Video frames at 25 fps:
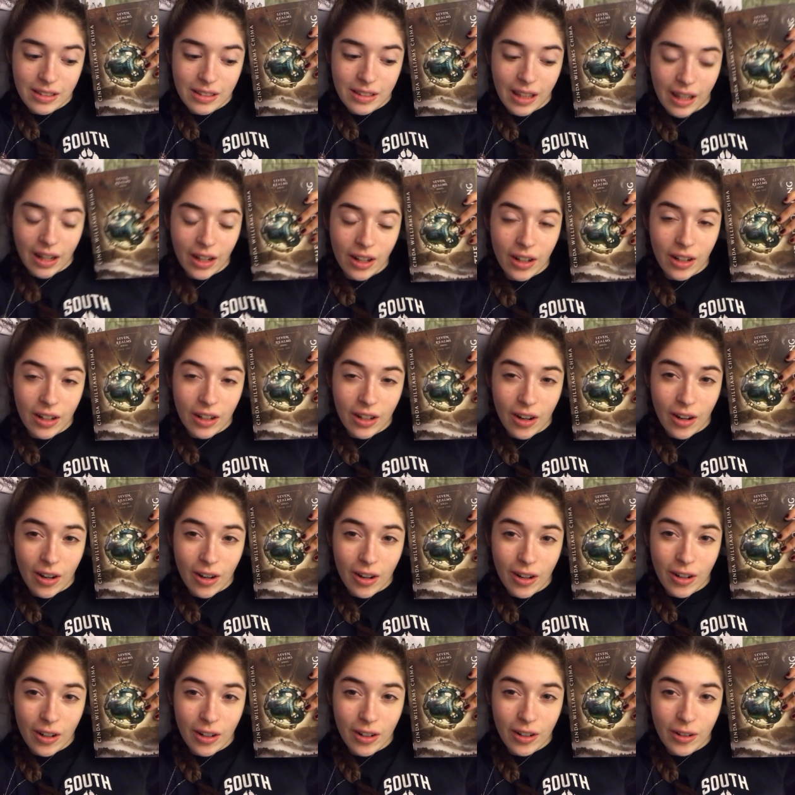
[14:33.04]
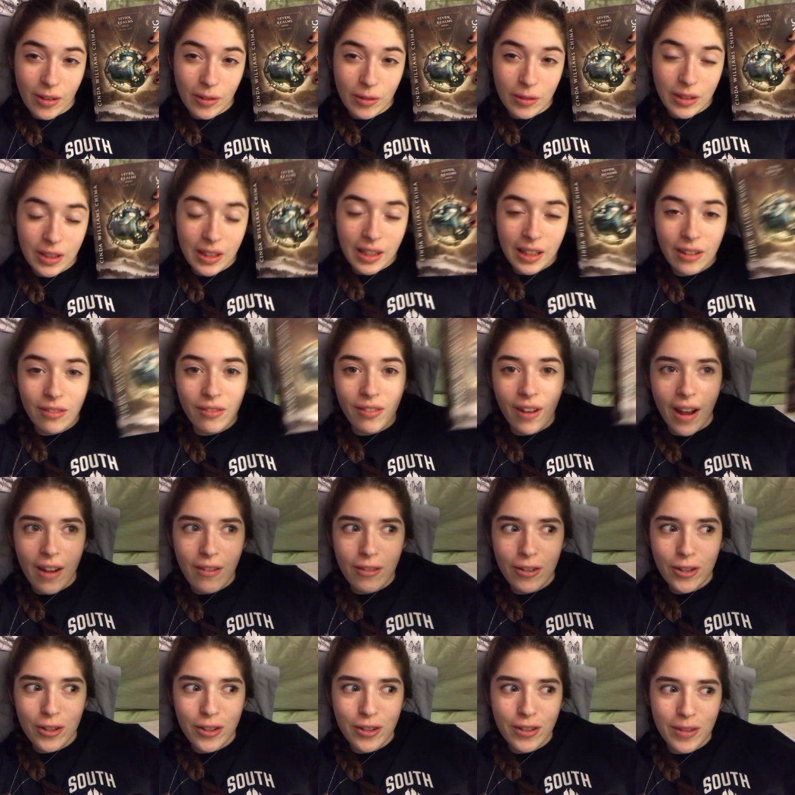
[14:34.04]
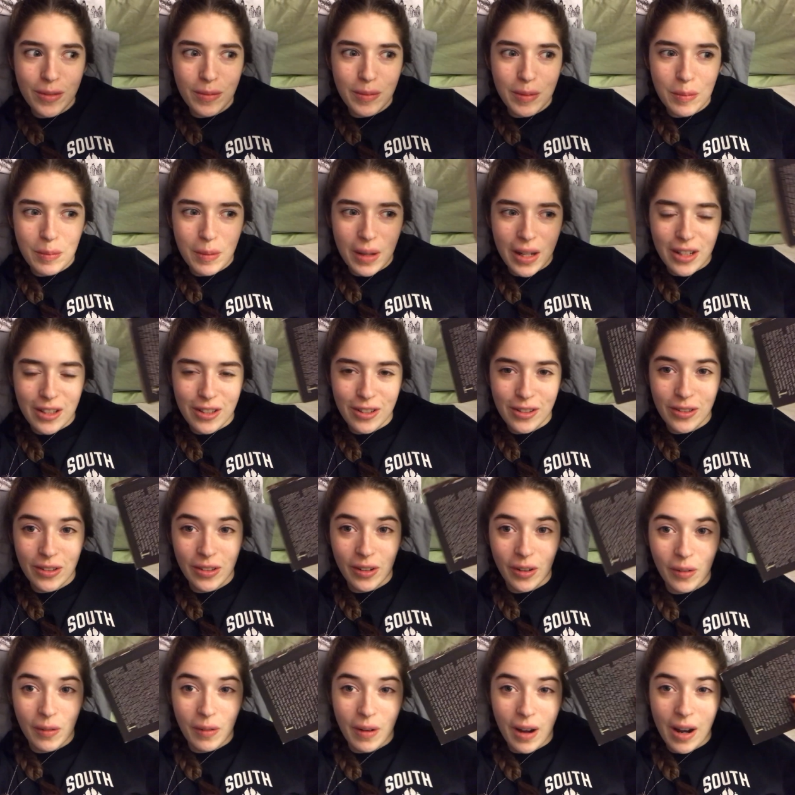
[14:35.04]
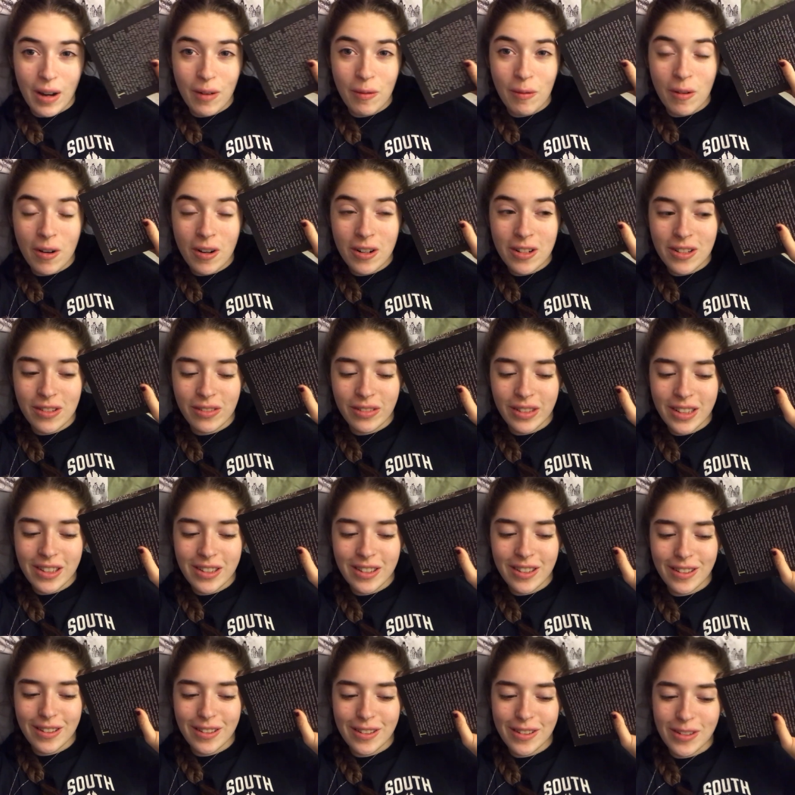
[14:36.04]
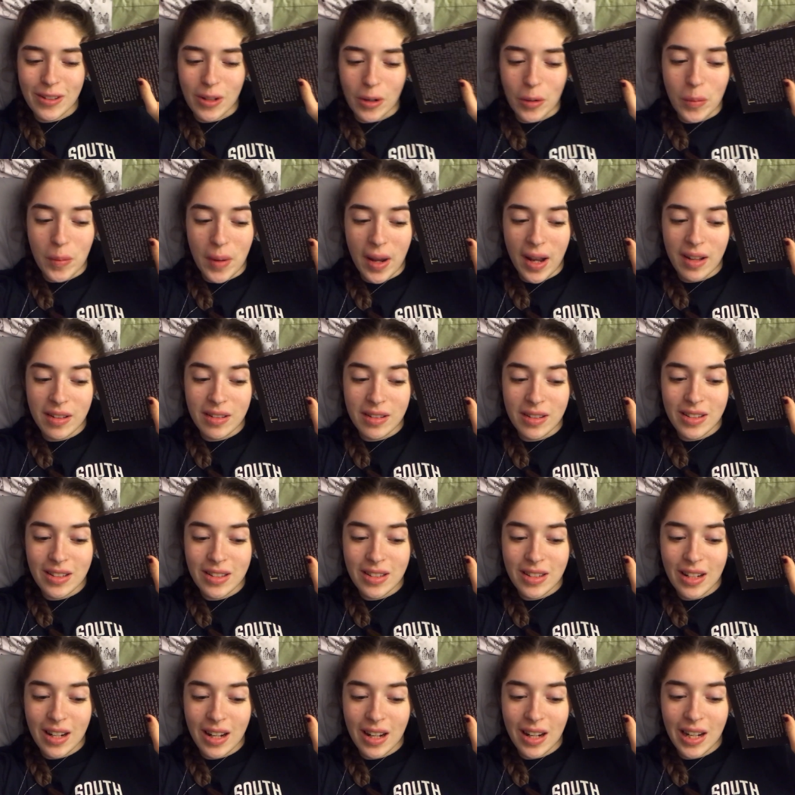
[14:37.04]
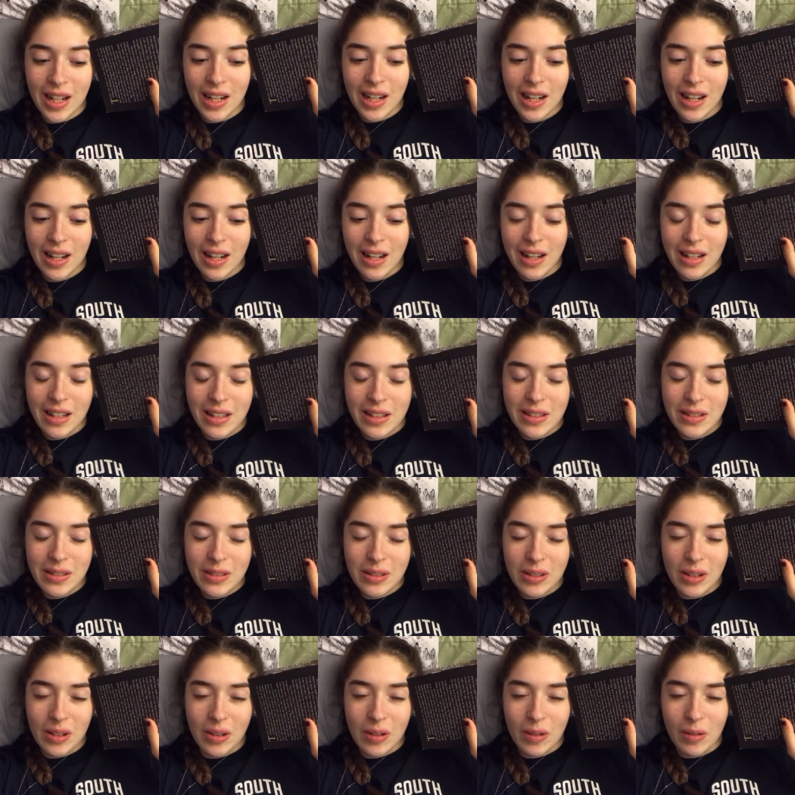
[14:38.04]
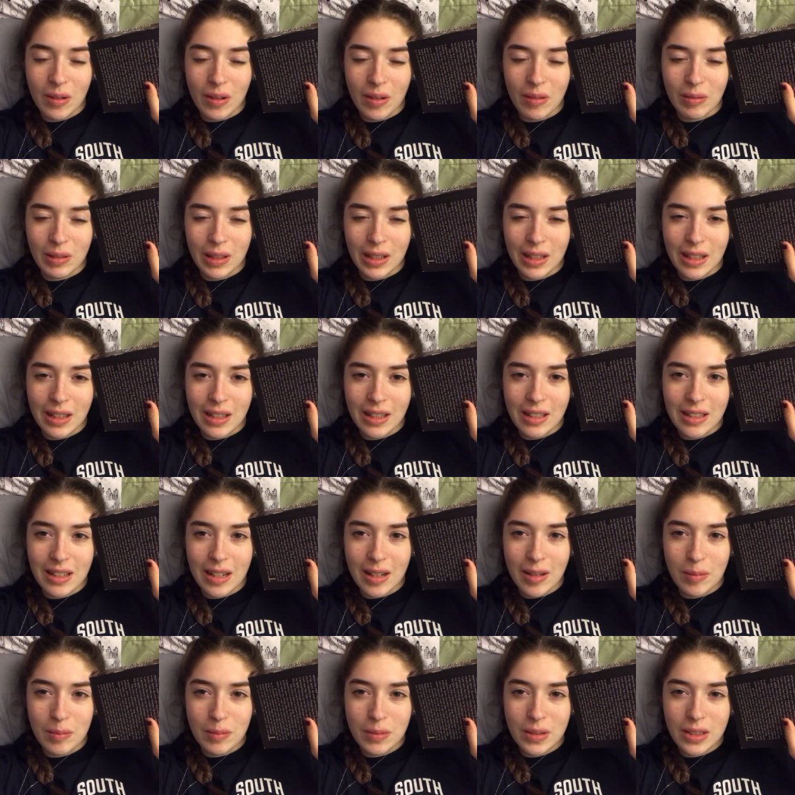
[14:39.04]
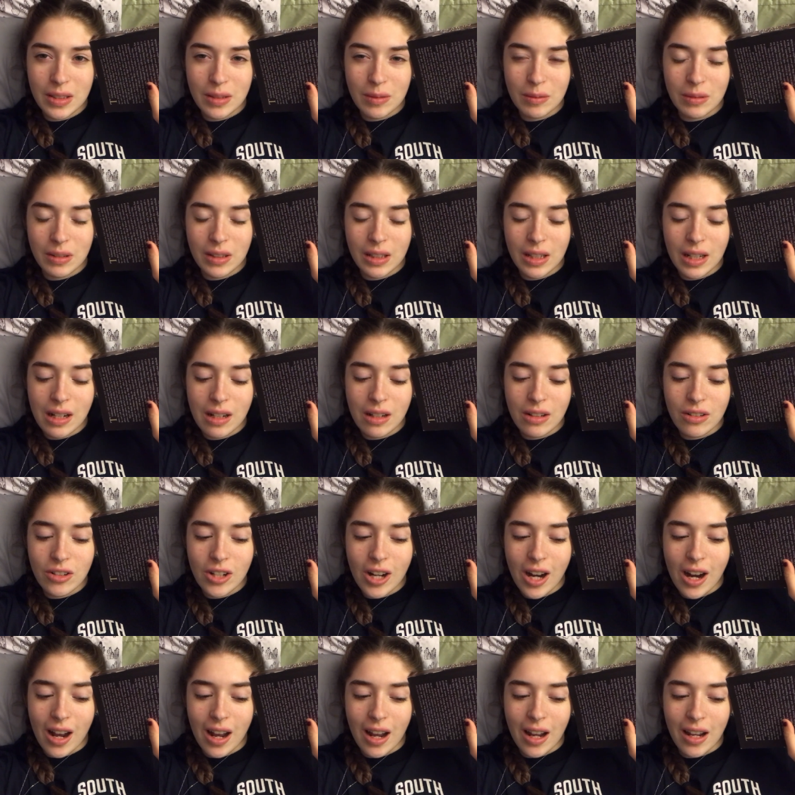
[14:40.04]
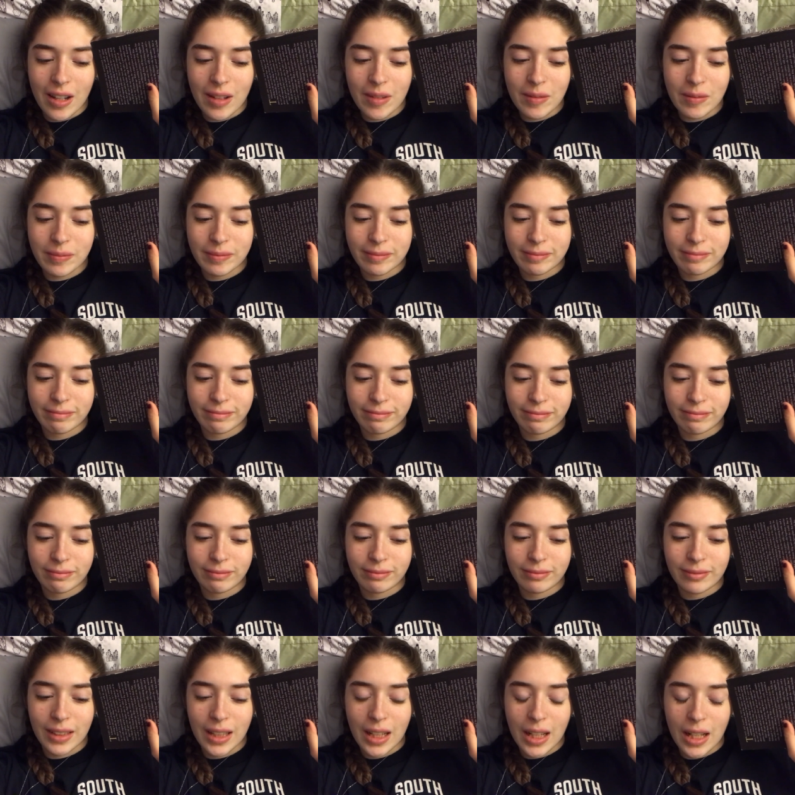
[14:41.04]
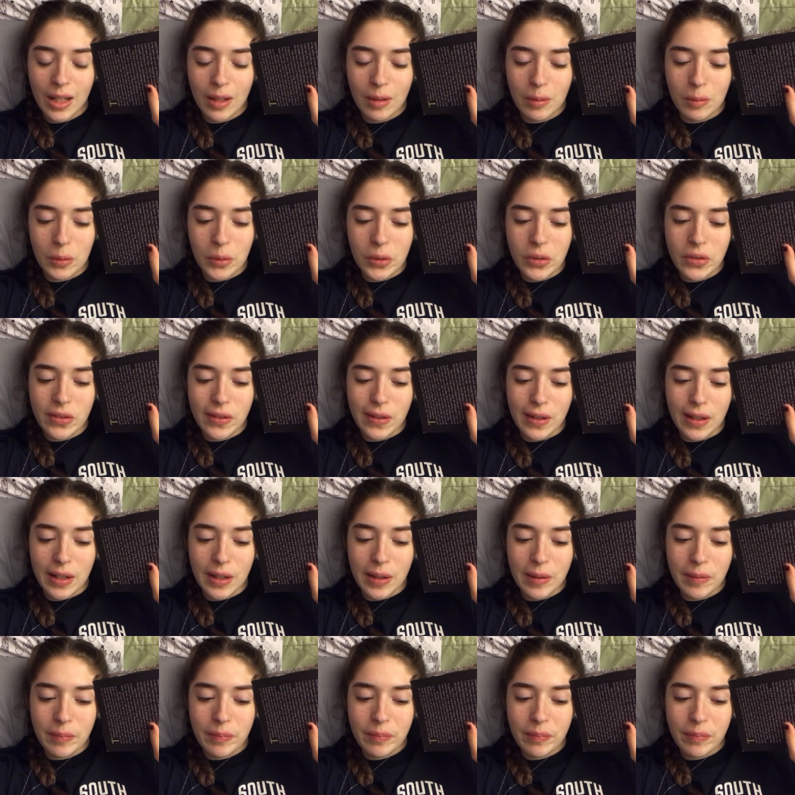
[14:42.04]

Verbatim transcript: there are only like 500 something pages, so I want to finish it so badly tonight, so I'm gonna attempt. We're gonna try. We'll see.